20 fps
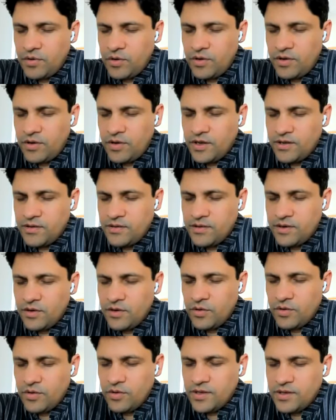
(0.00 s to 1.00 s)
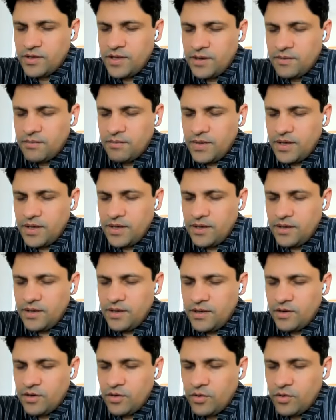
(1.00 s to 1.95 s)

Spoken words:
Uttasaloka dhammehi.